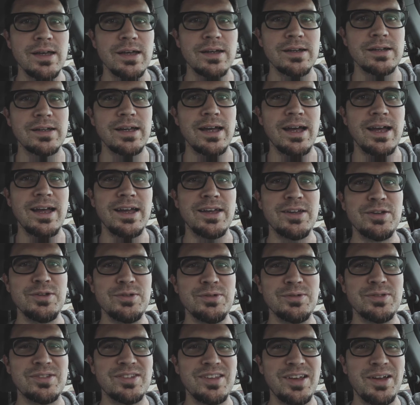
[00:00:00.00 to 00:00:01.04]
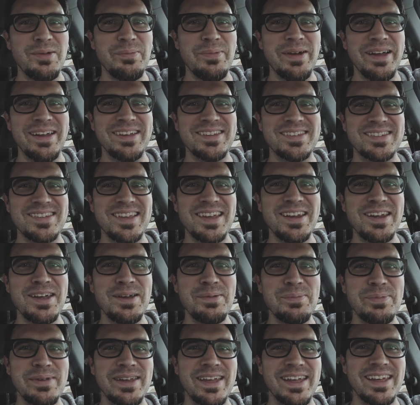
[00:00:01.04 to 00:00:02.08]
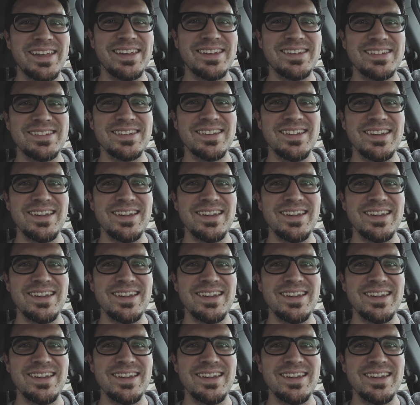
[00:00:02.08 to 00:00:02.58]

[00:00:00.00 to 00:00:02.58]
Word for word: a guy who saw my setup and